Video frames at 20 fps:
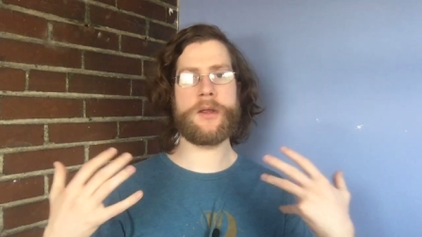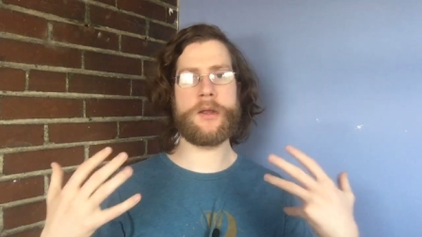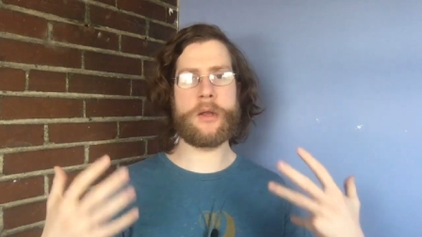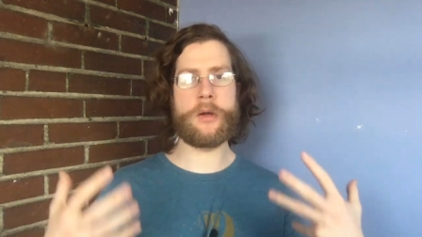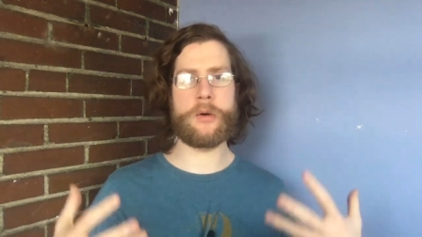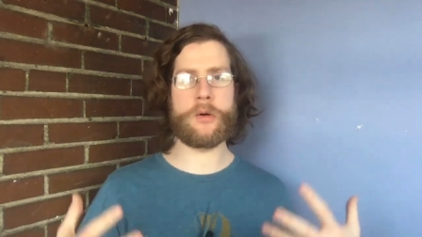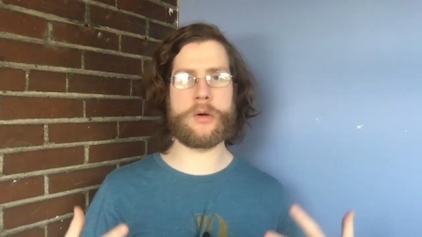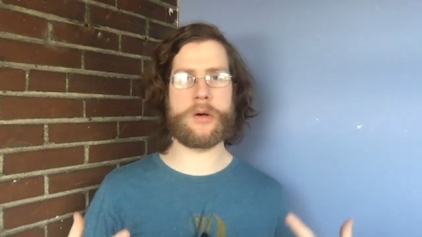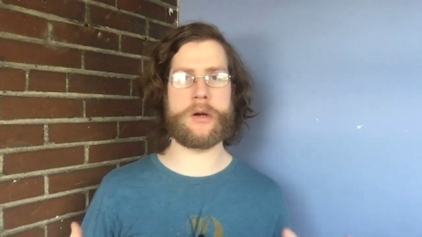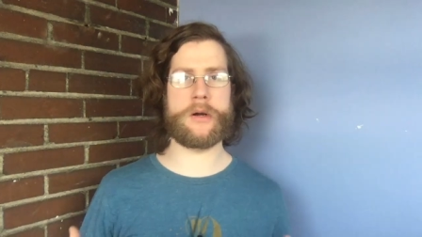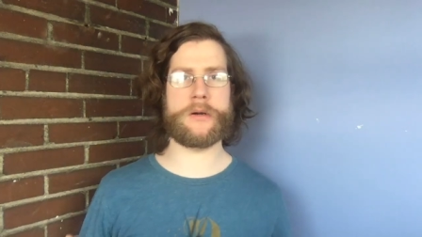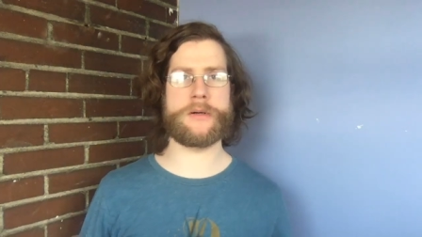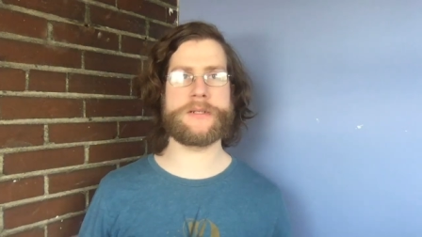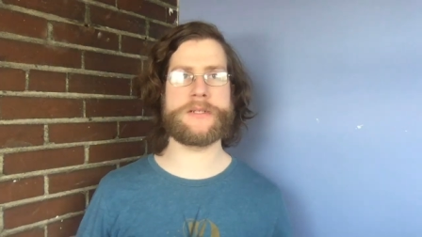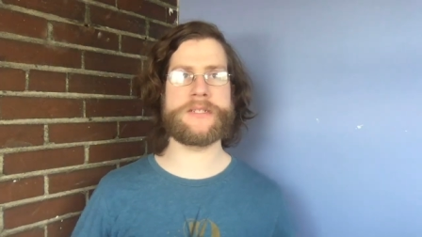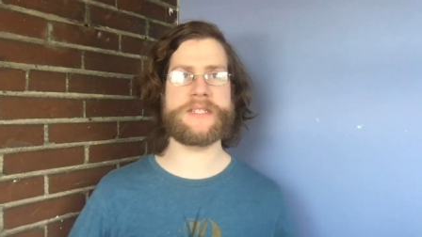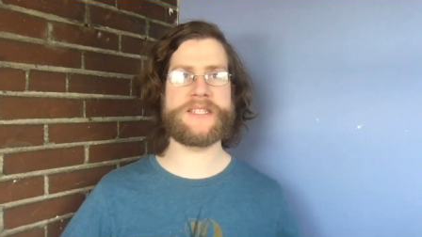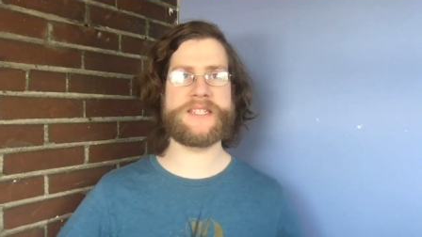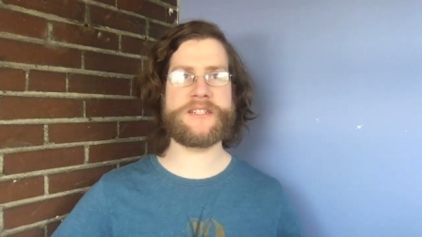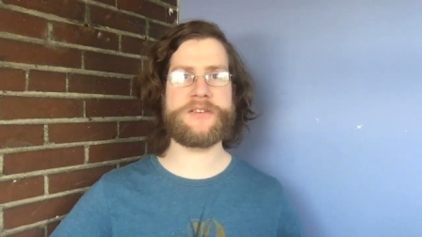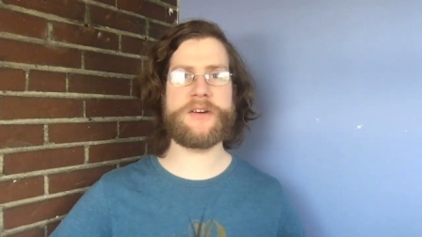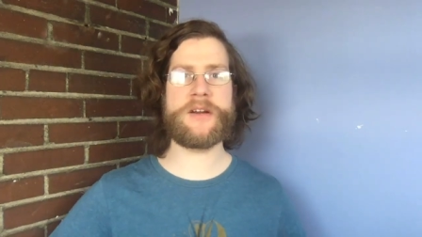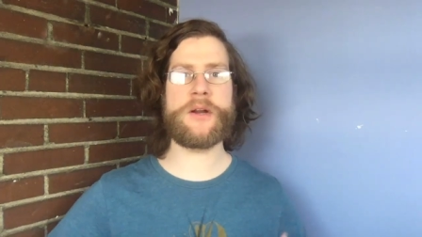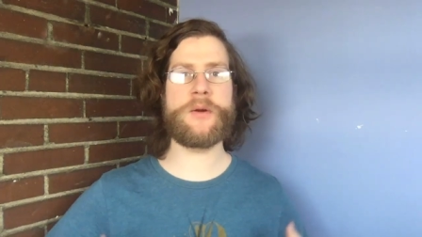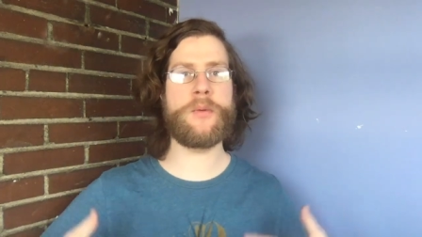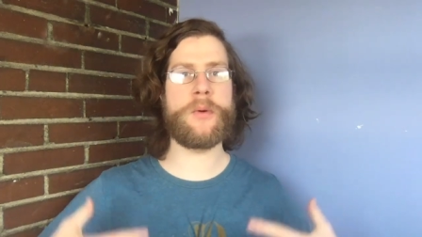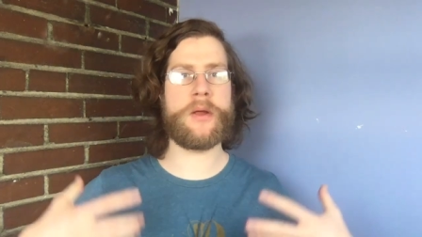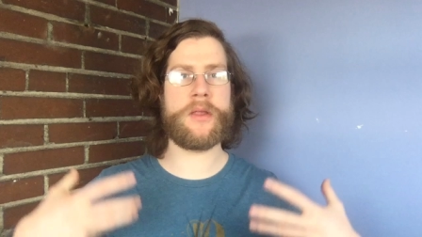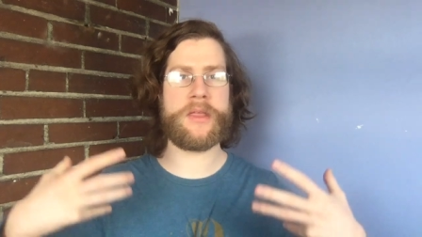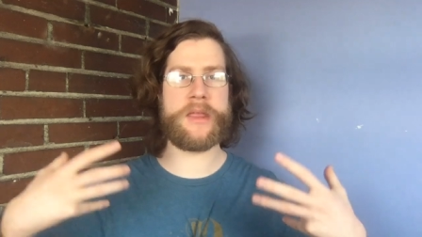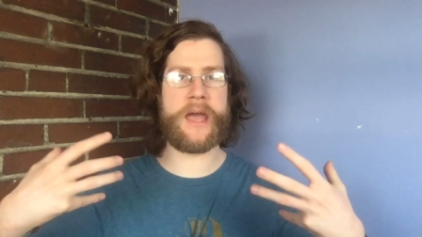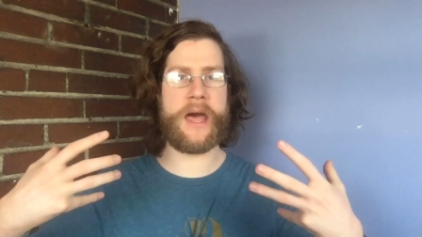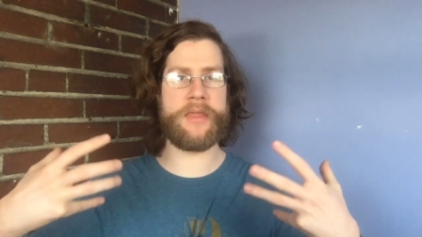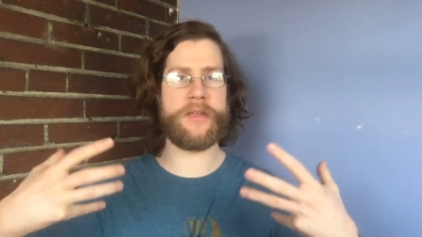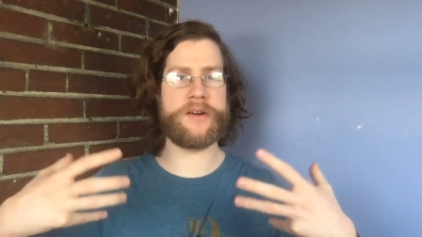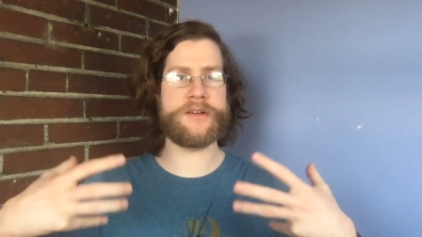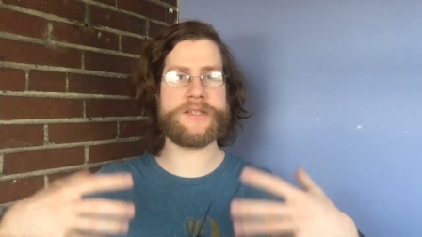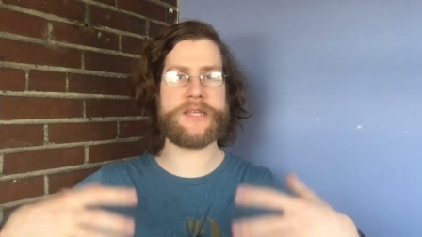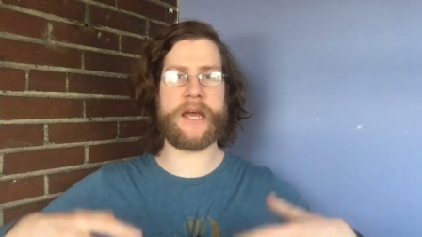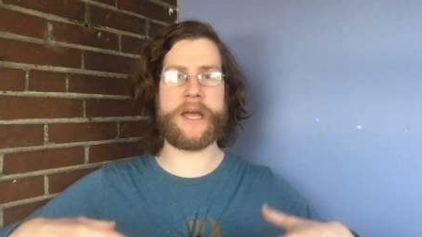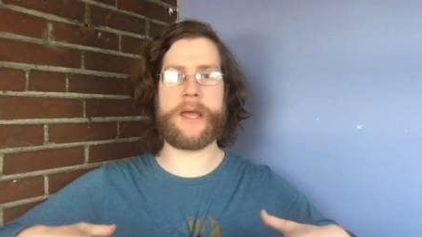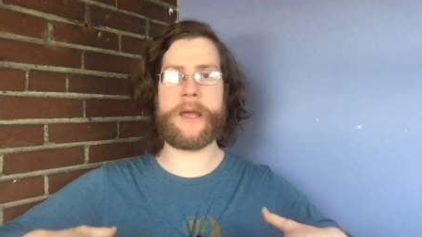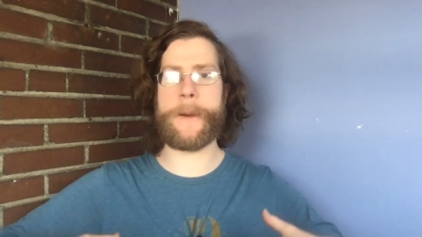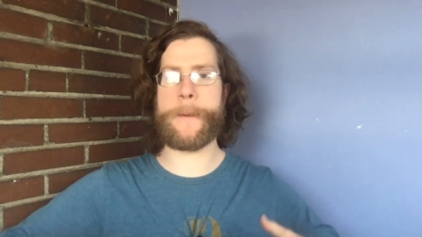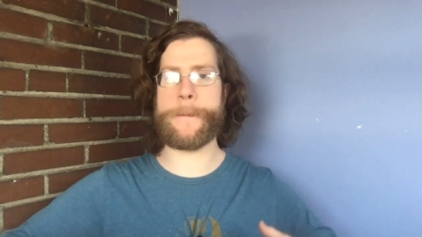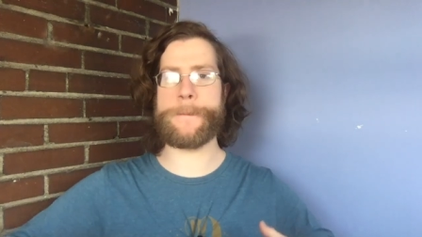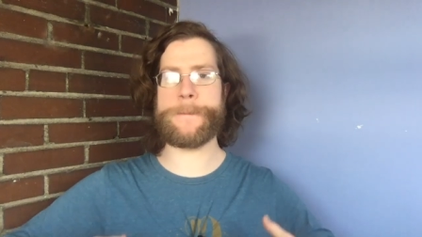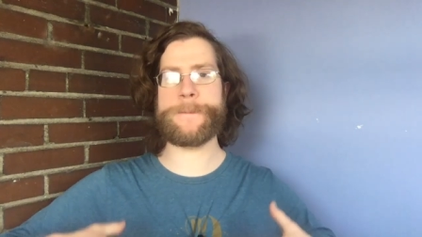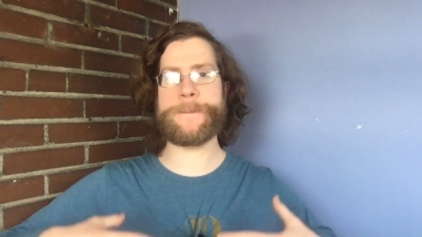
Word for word: you're treated with, yeah, there's like a